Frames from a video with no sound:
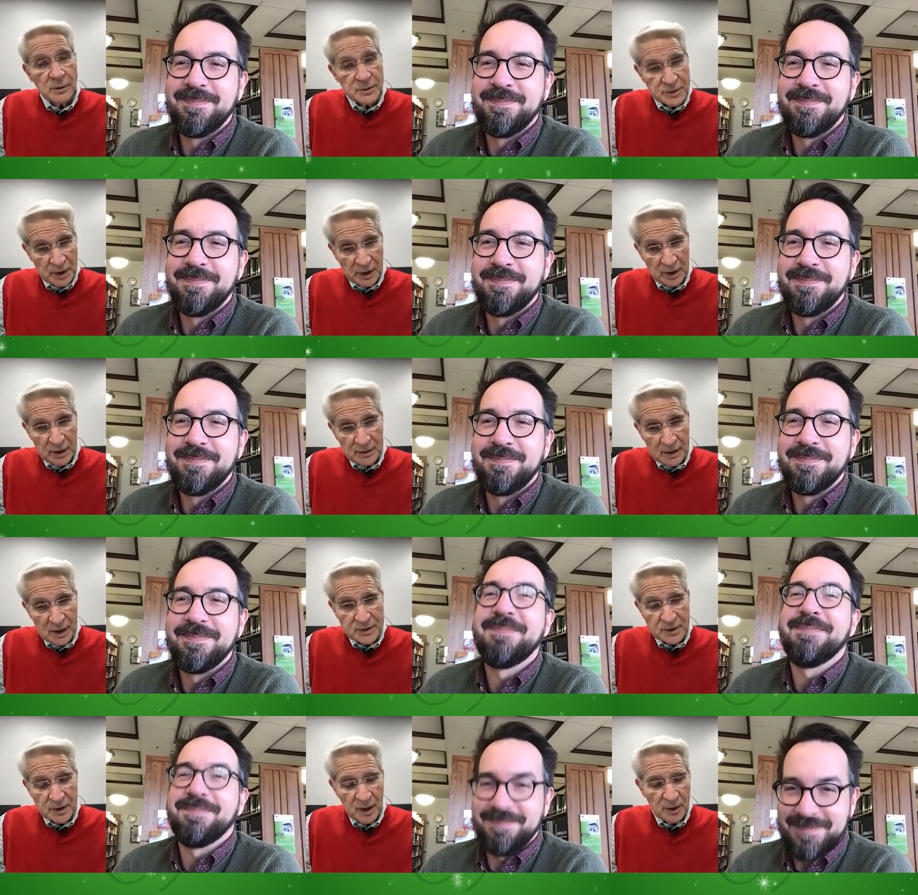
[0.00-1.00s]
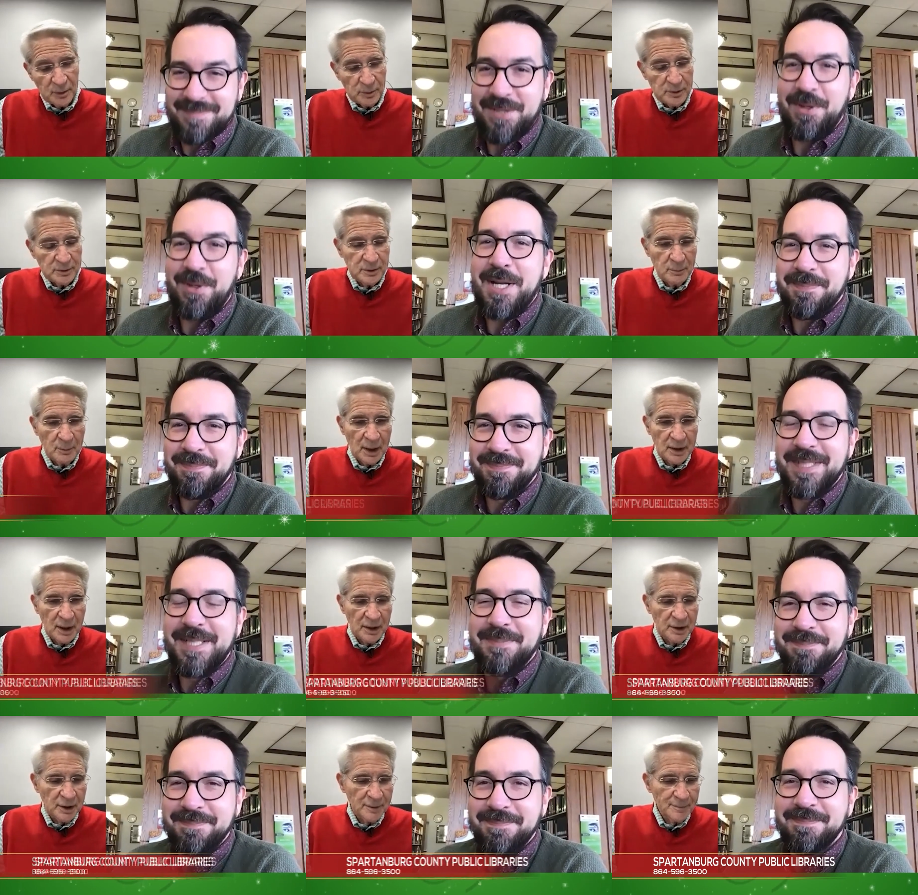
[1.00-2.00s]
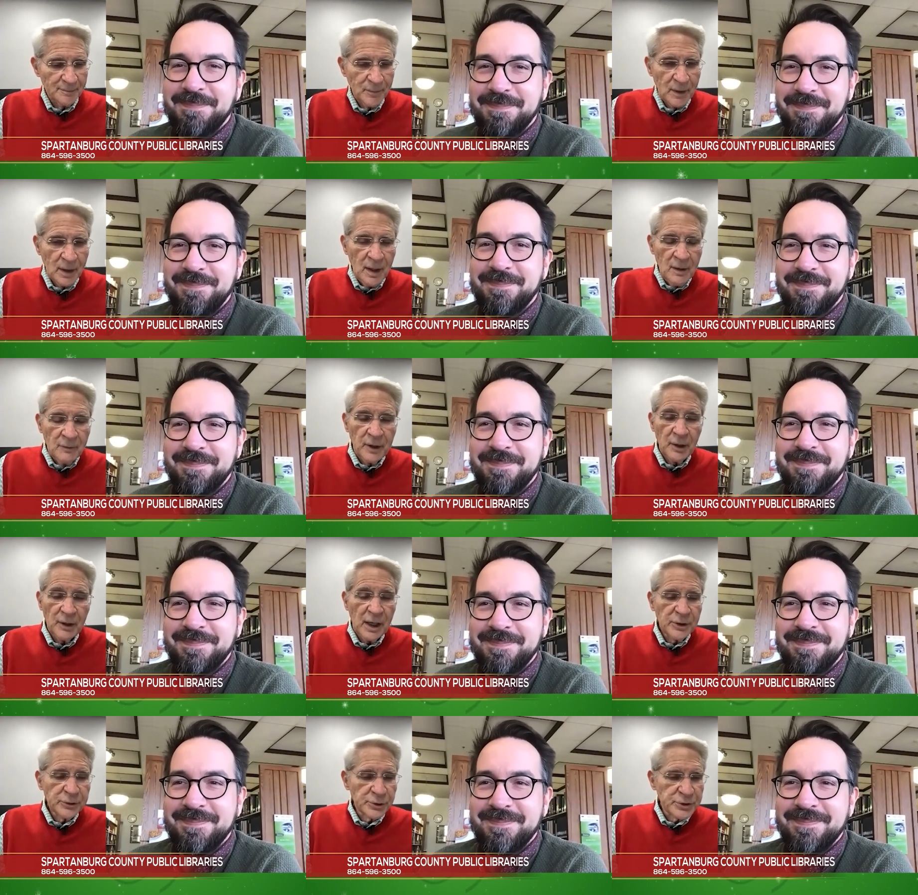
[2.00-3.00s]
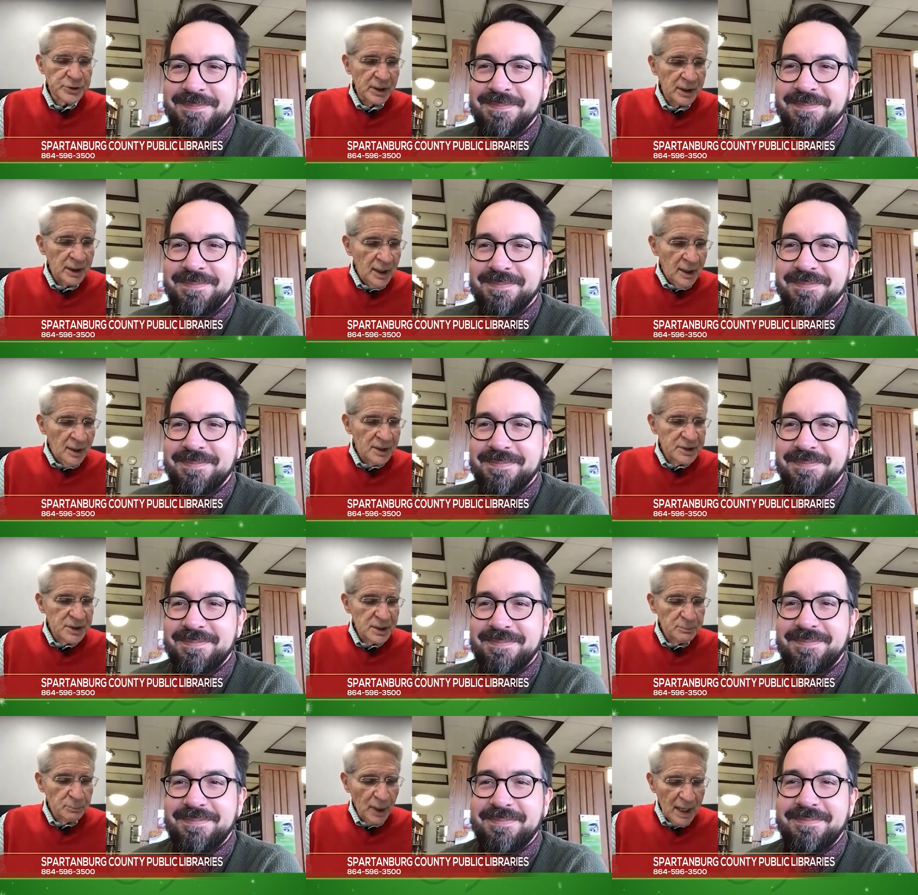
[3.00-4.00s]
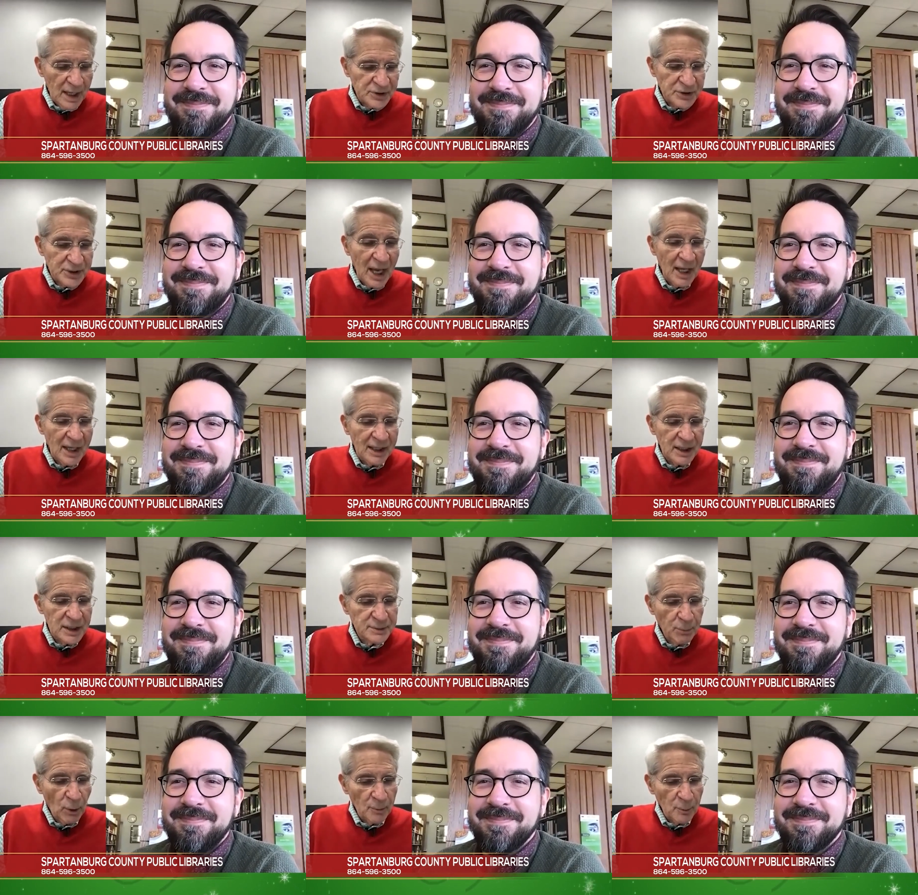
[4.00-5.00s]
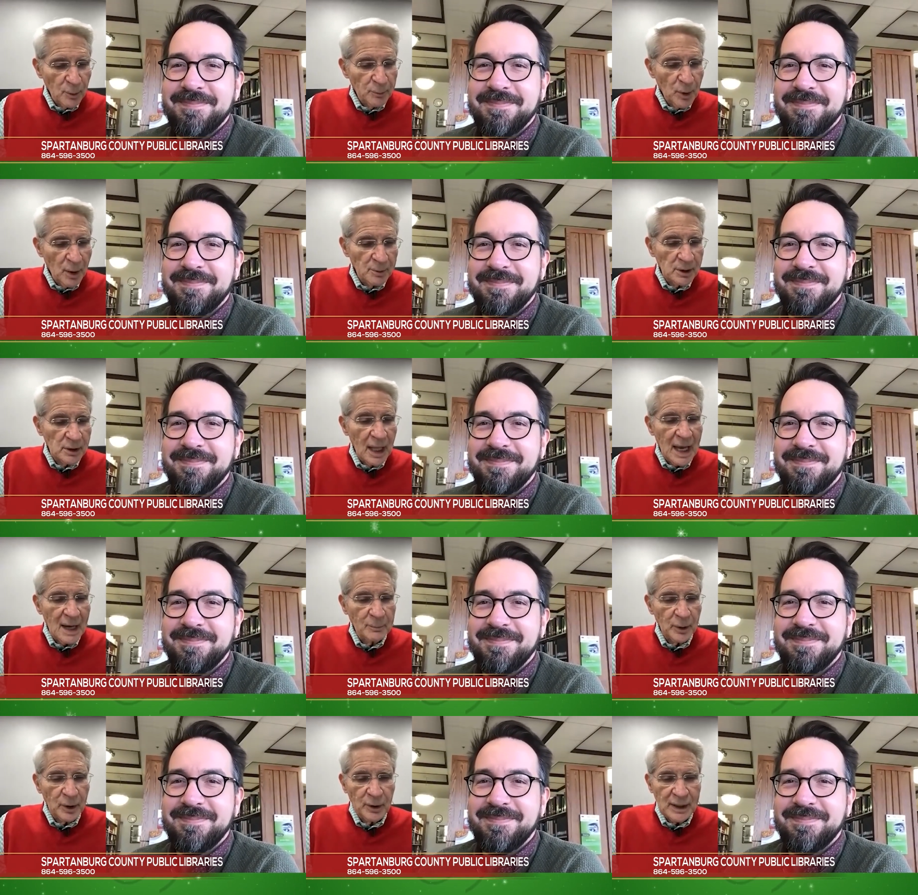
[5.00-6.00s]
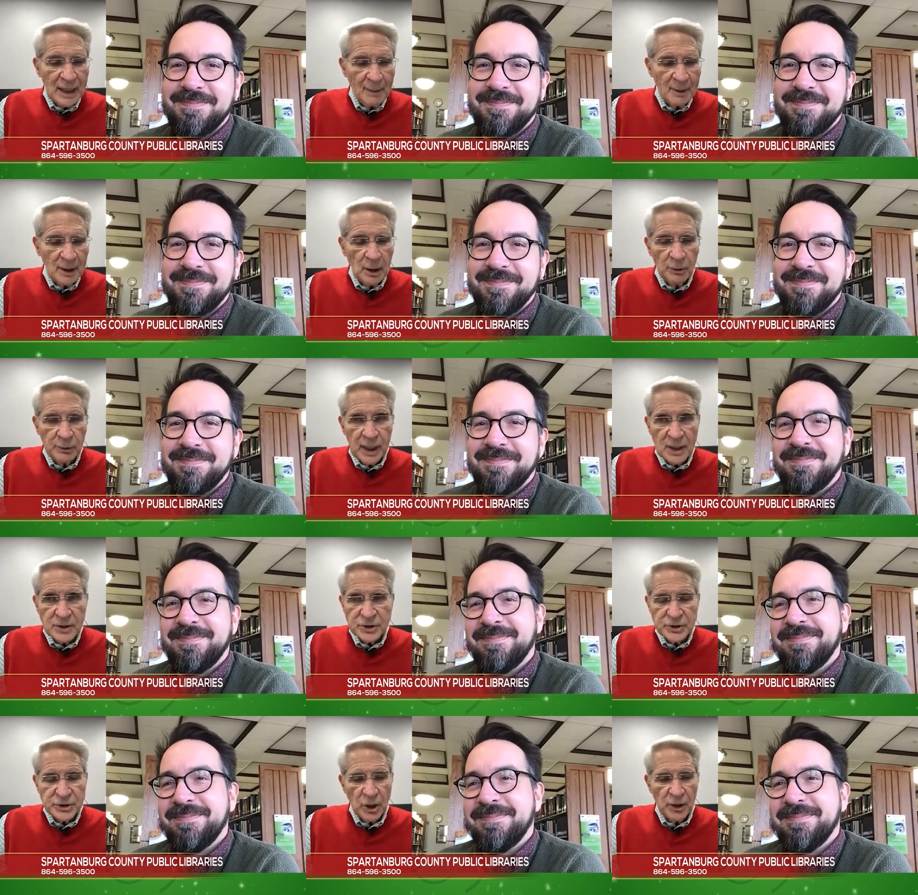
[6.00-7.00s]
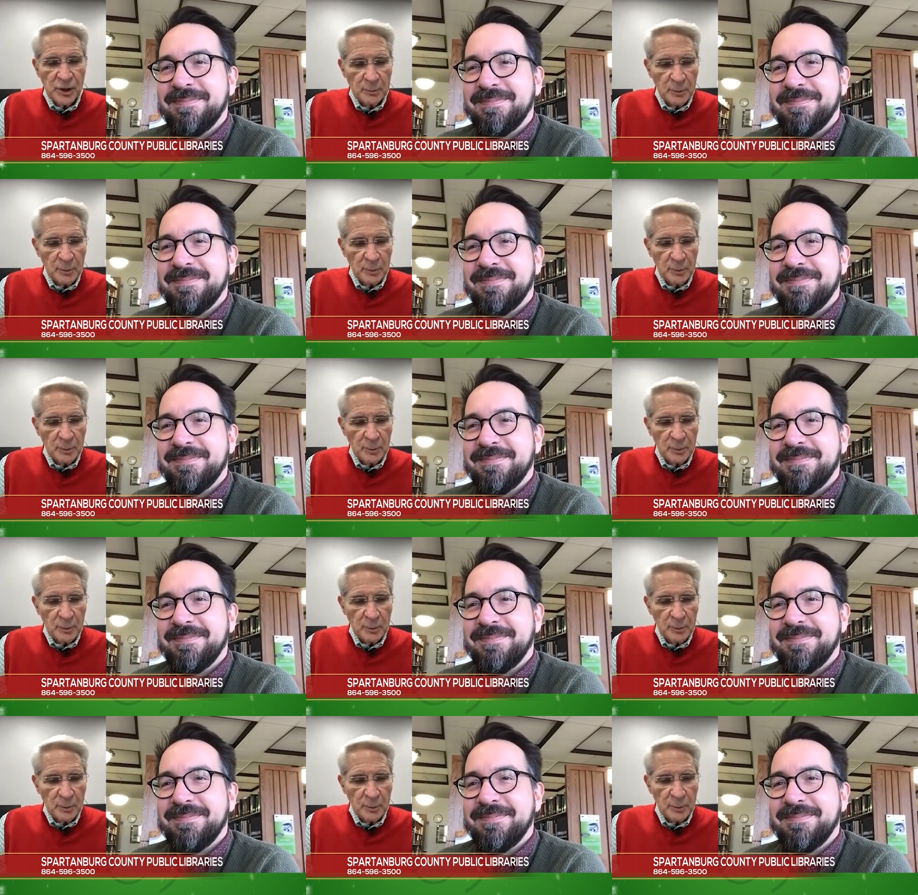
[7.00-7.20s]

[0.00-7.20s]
Speaker 1: City. That's another. Right. Very interesting. This is Brad Steinecke, Spartanburg Public Library. And how many locations are there,